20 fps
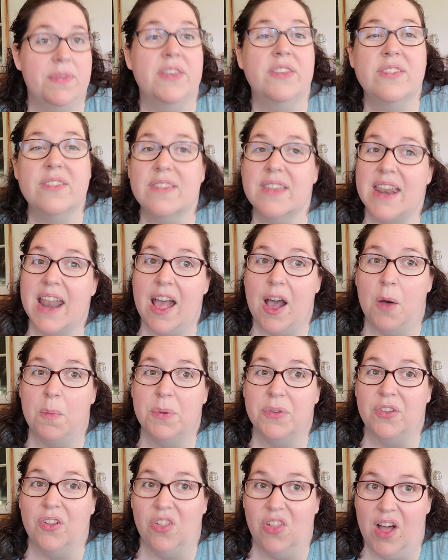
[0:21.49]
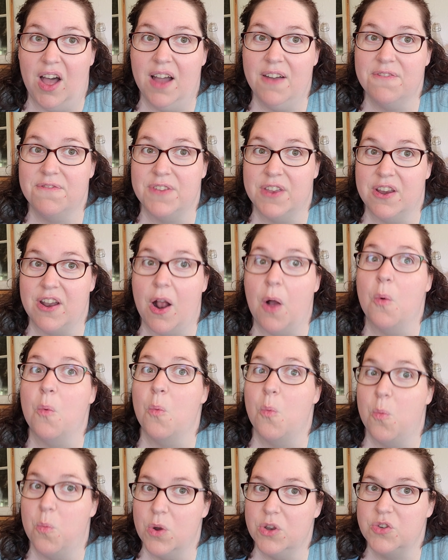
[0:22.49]
This is going to help us a lot figure out
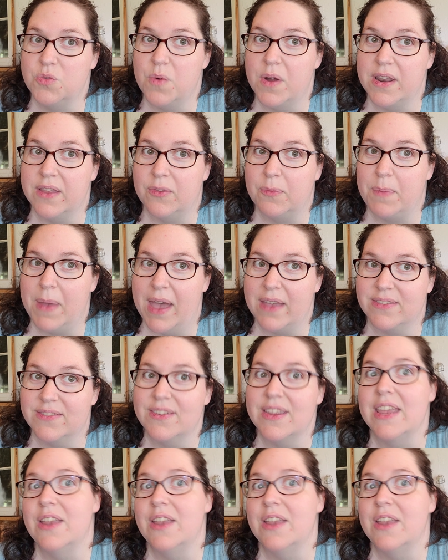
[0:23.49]
which one is best